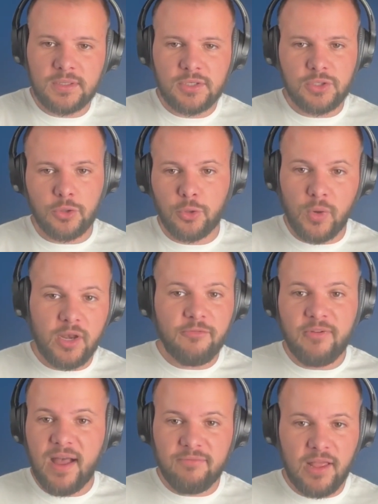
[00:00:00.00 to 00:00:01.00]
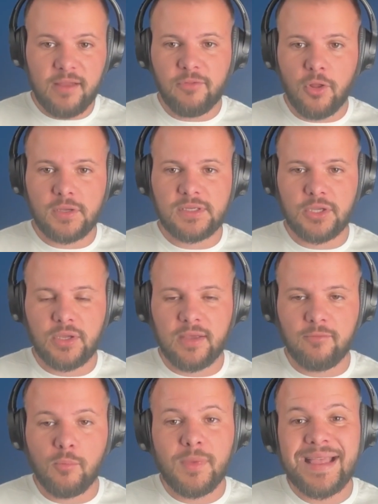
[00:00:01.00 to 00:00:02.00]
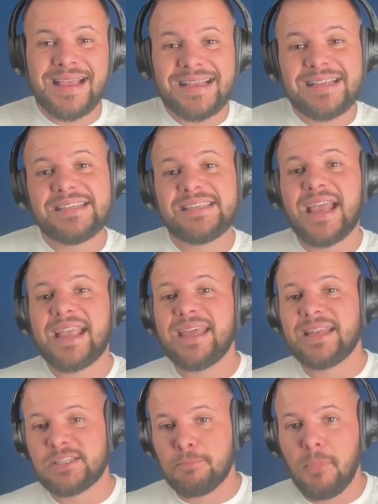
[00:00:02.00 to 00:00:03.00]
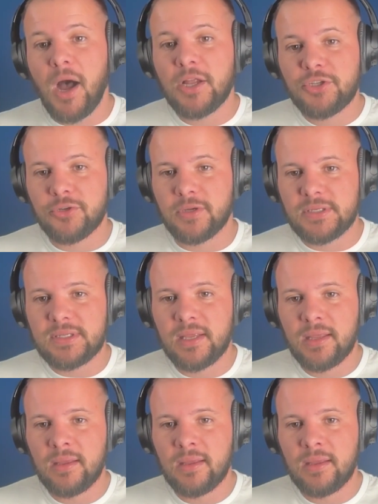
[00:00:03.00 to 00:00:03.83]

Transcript: So three to five life laws that you give them. Second is mantras,